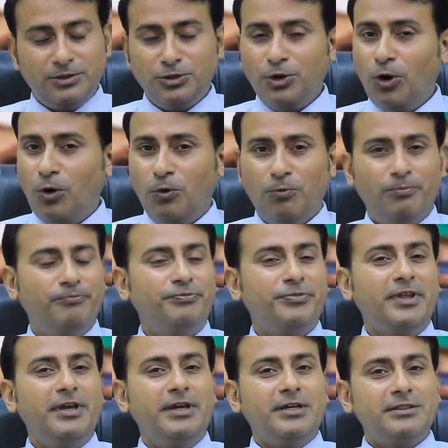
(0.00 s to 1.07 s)
No,
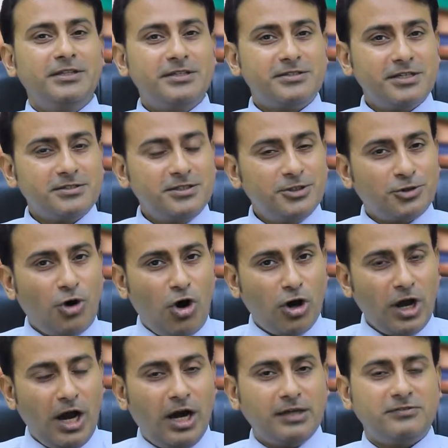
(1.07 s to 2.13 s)
this is the
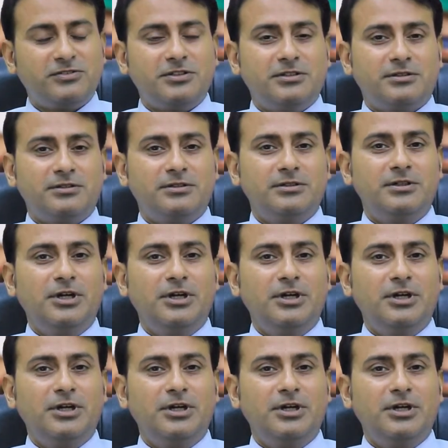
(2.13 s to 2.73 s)
wrong answer.